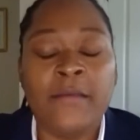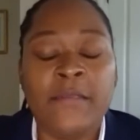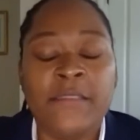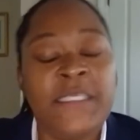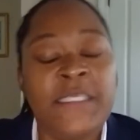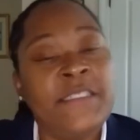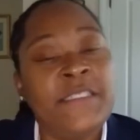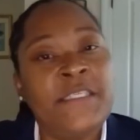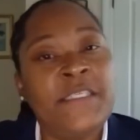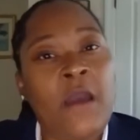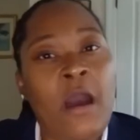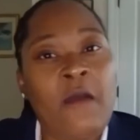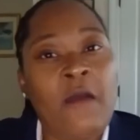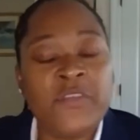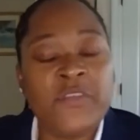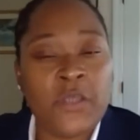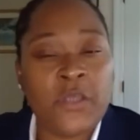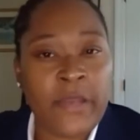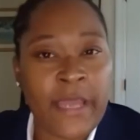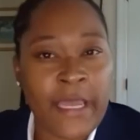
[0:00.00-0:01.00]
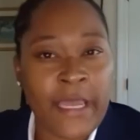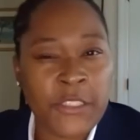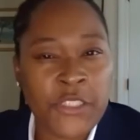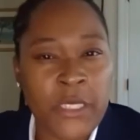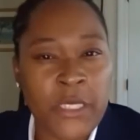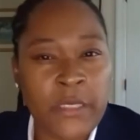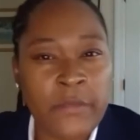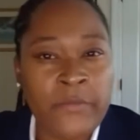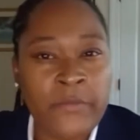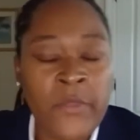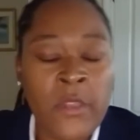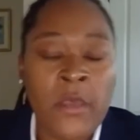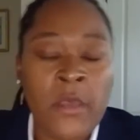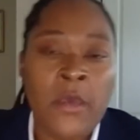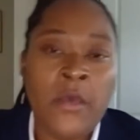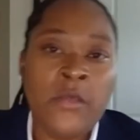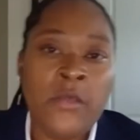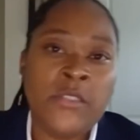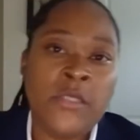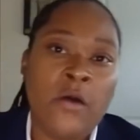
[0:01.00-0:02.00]
DC Office on Aging.
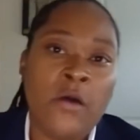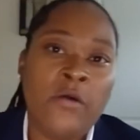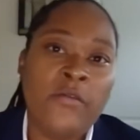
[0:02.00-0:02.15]
So